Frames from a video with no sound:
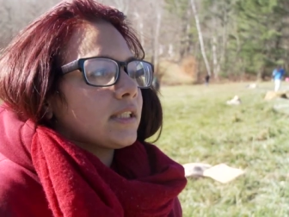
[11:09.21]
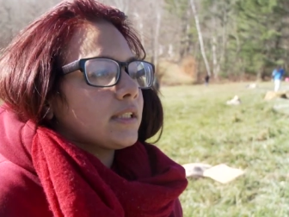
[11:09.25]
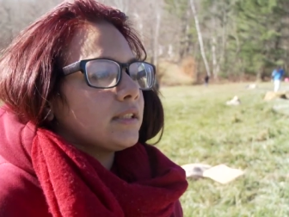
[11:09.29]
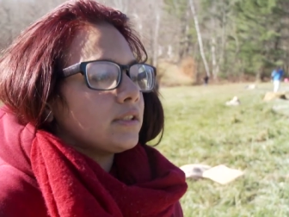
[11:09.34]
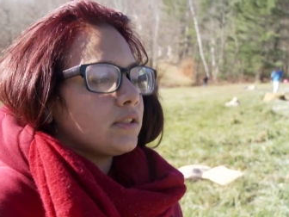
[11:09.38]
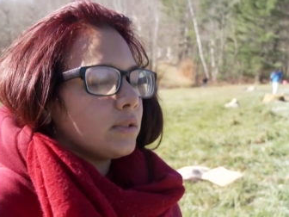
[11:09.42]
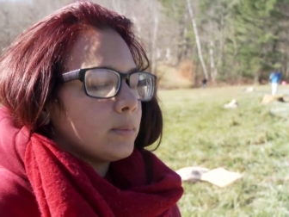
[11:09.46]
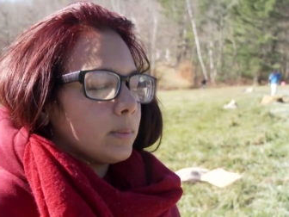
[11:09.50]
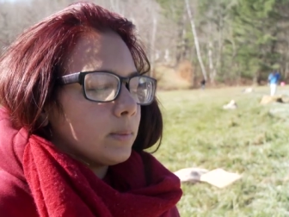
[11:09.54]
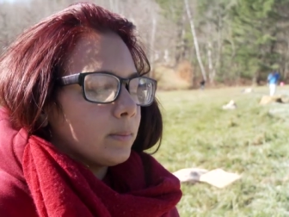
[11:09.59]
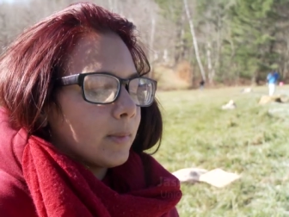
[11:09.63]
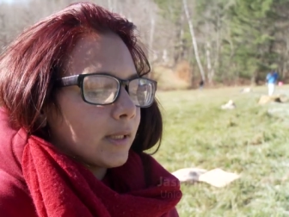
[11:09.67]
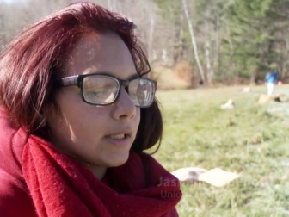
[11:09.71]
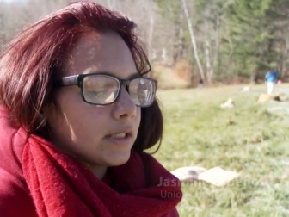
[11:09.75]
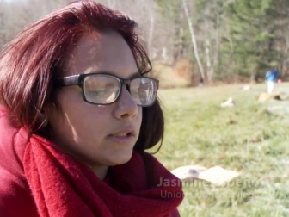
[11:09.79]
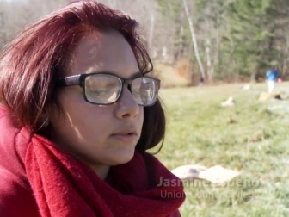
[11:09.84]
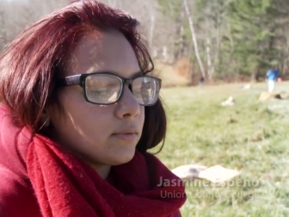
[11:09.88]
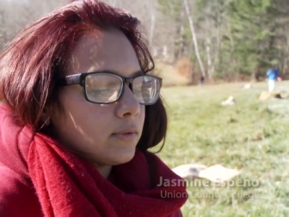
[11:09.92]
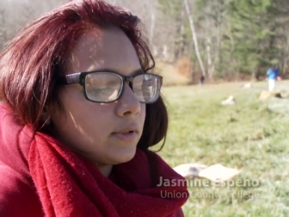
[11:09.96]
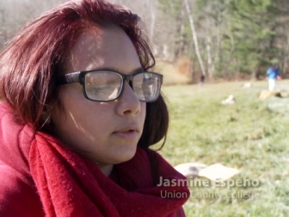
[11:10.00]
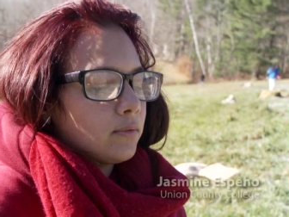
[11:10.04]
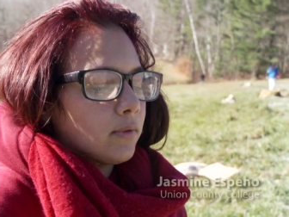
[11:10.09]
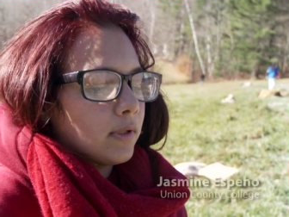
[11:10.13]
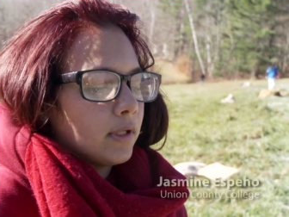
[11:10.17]
like in supermarkets,
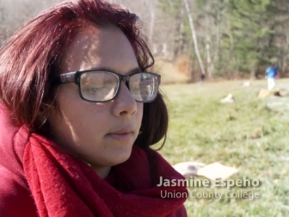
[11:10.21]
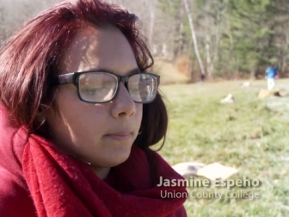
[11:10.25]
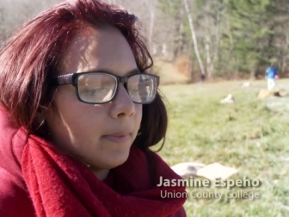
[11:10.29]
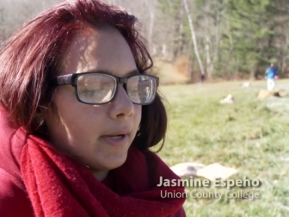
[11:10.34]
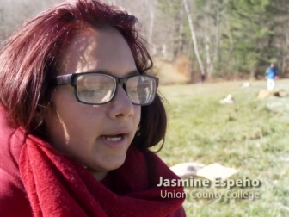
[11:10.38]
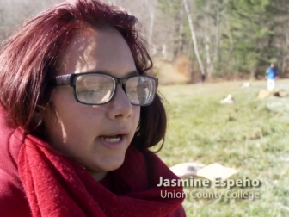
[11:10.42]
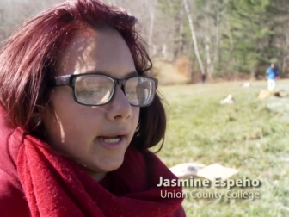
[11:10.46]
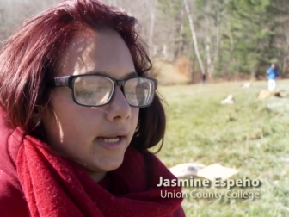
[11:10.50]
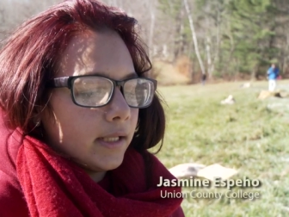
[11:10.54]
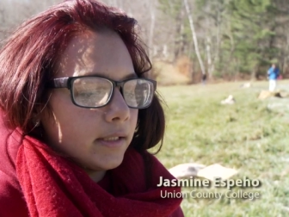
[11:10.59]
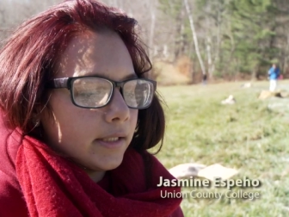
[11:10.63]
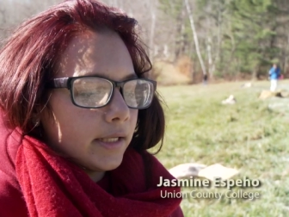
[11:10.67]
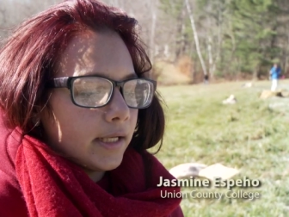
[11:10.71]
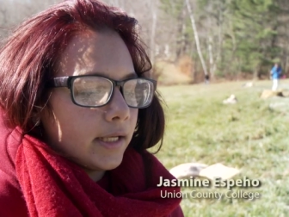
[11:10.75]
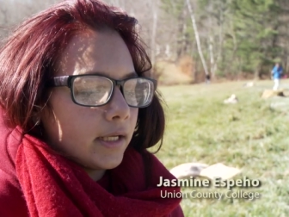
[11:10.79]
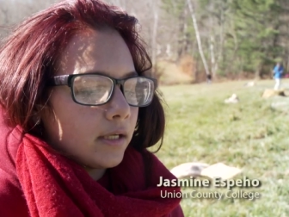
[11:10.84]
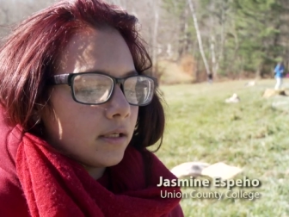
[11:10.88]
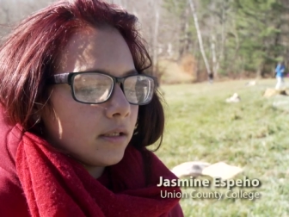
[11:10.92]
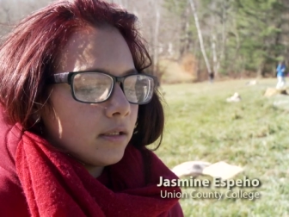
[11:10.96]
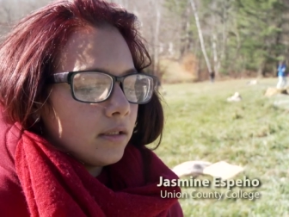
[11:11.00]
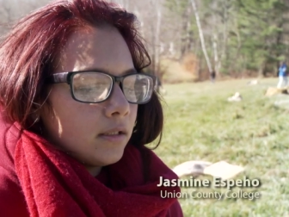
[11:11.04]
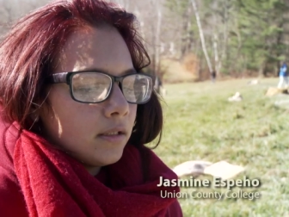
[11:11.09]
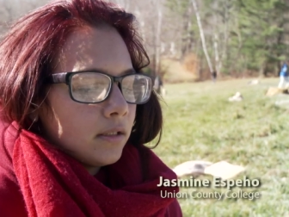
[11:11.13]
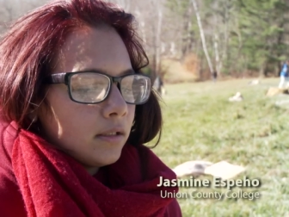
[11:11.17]
when you want to buy
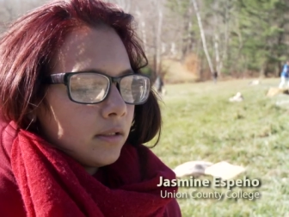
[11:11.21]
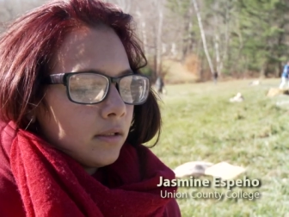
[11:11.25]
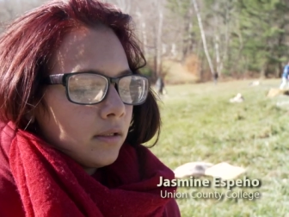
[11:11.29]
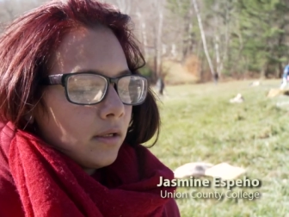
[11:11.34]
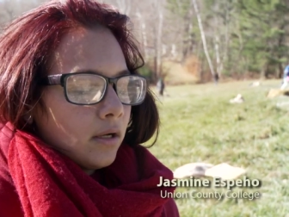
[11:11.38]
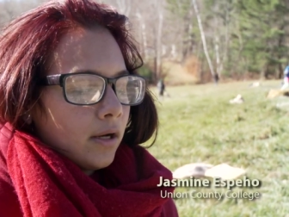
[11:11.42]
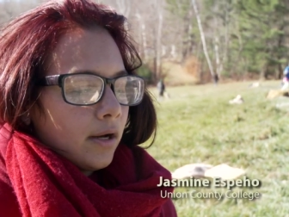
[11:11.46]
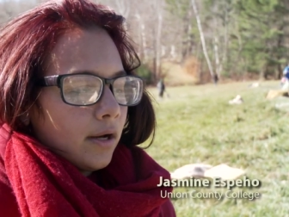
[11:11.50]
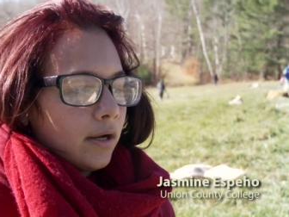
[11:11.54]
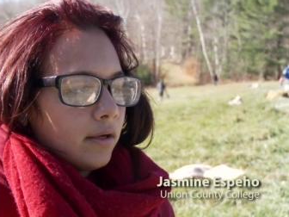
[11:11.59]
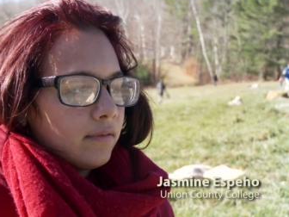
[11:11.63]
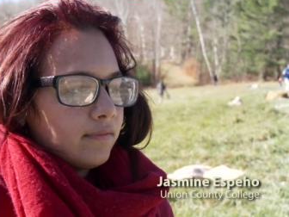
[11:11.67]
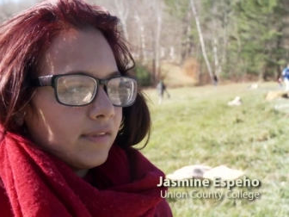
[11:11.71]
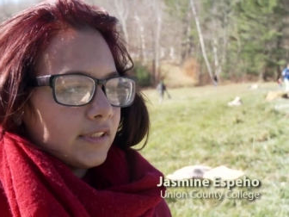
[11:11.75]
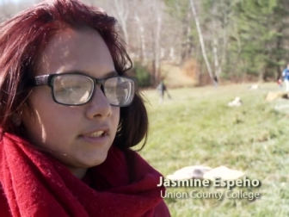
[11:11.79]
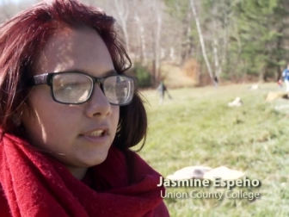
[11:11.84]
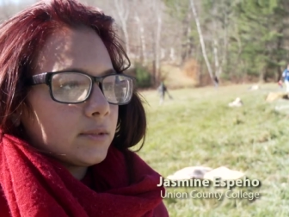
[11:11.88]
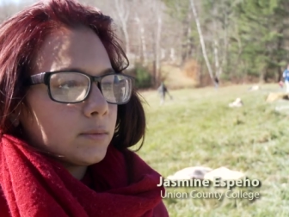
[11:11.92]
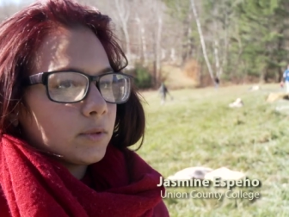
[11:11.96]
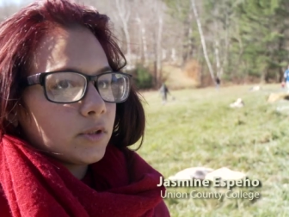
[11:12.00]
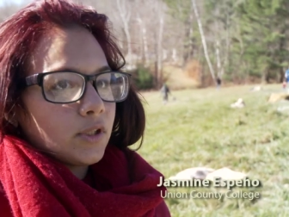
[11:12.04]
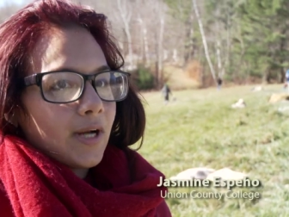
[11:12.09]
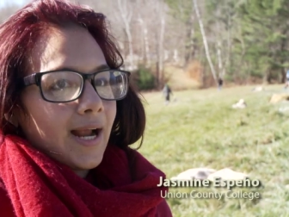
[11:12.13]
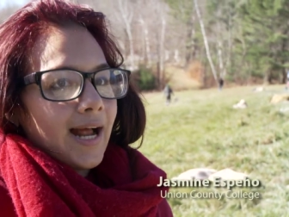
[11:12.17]
like uh,
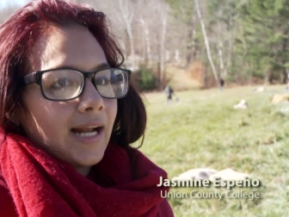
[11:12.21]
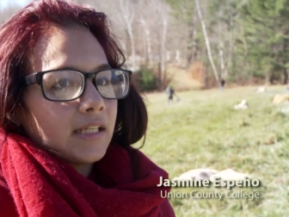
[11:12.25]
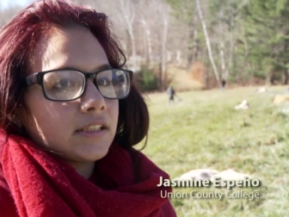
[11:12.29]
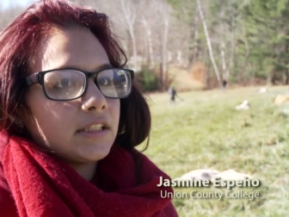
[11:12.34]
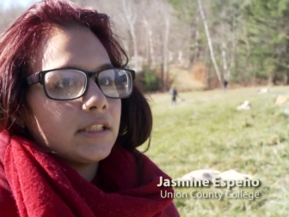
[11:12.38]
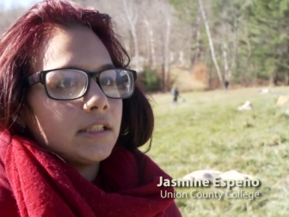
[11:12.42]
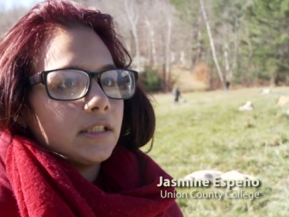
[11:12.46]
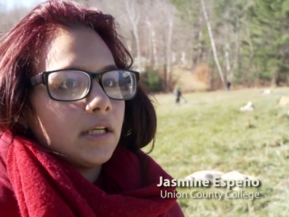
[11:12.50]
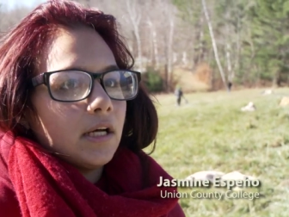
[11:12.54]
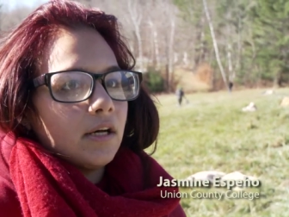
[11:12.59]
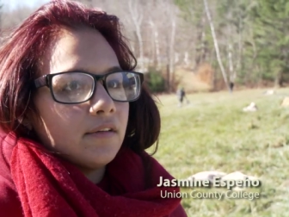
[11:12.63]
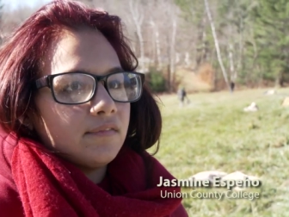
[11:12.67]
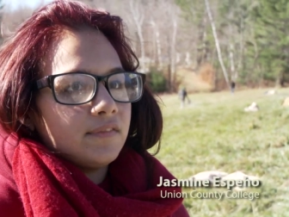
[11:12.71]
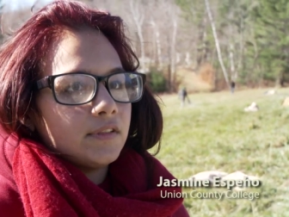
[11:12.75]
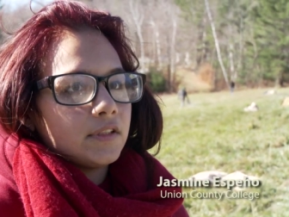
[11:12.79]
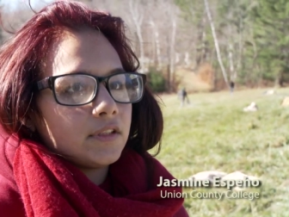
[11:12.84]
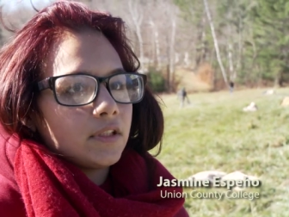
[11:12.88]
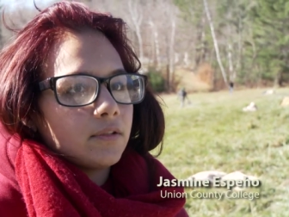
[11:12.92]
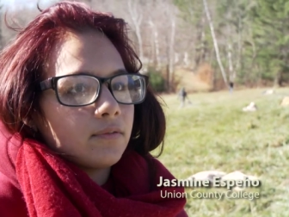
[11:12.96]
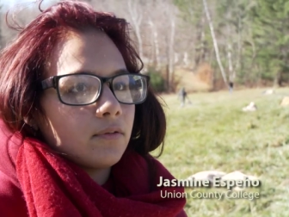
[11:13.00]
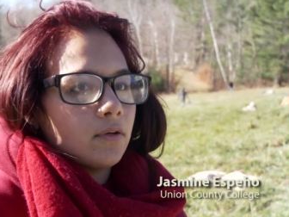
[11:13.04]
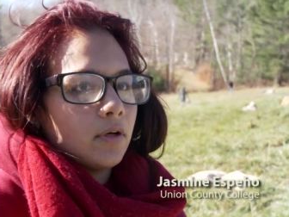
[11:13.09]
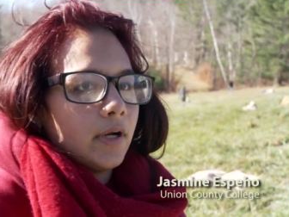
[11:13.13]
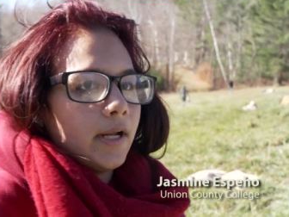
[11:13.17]
vegetables or actually healthy
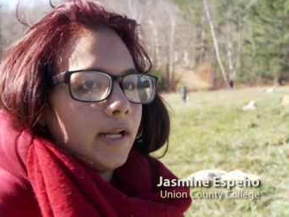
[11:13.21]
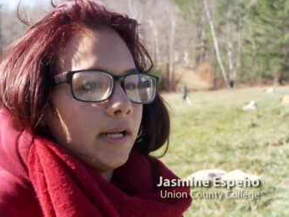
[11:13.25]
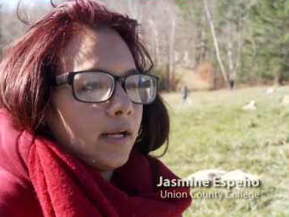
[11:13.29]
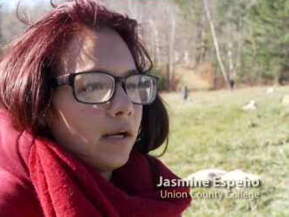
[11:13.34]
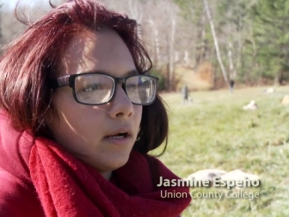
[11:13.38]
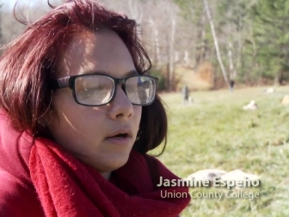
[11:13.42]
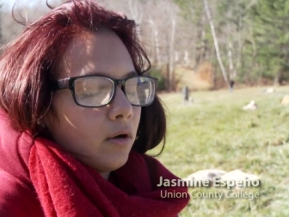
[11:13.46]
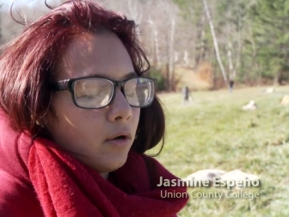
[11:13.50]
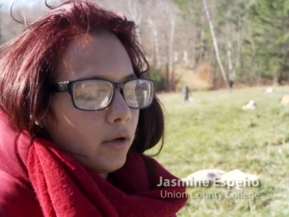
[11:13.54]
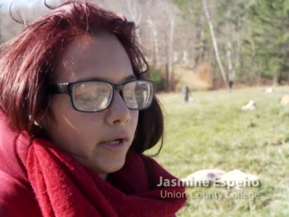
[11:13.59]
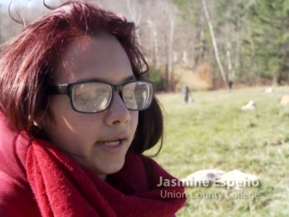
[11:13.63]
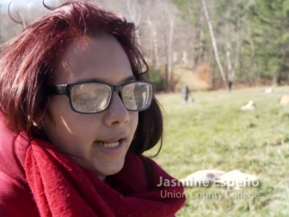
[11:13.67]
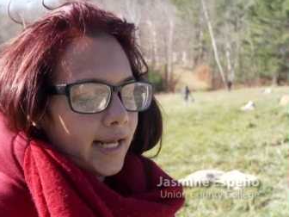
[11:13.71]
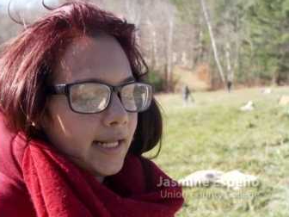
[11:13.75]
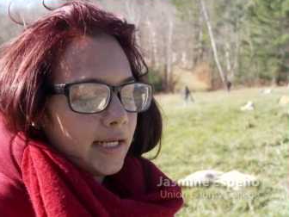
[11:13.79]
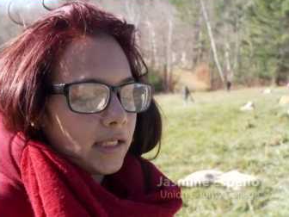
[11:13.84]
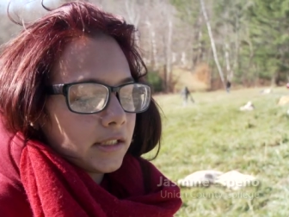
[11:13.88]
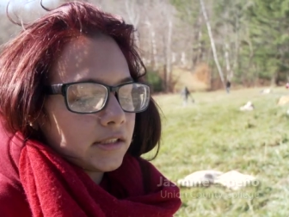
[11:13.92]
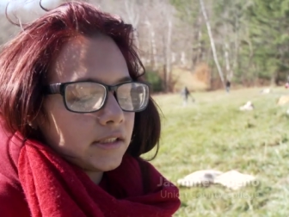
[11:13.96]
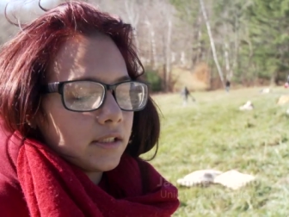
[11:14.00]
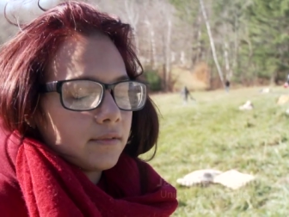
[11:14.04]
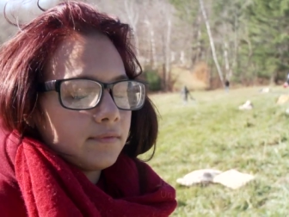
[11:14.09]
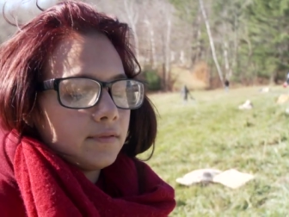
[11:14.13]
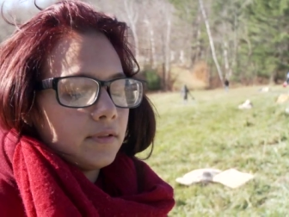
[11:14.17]
stuff or an- organic
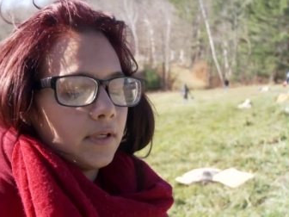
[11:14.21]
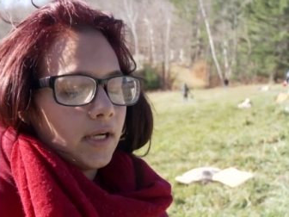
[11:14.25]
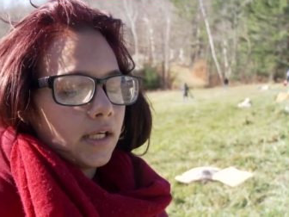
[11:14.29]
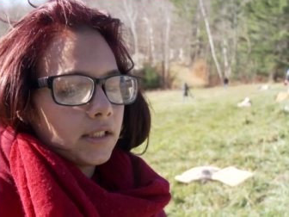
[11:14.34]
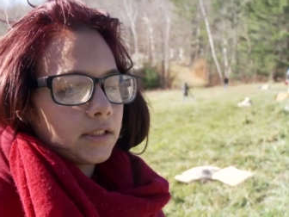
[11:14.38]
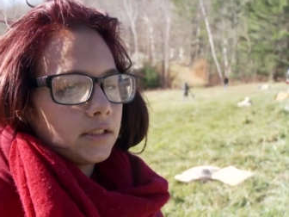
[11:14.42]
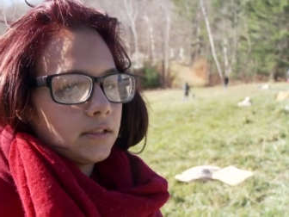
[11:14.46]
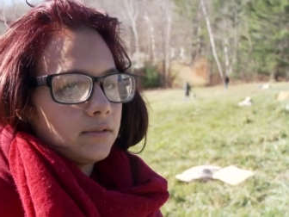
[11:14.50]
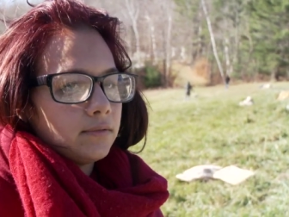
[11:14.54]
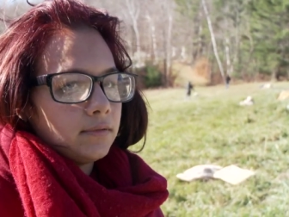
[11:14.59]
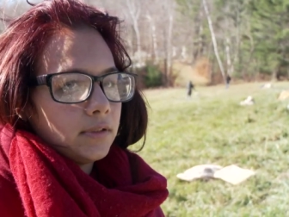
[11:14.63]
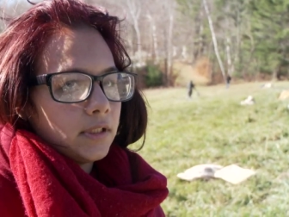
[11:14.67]
stuff, you actually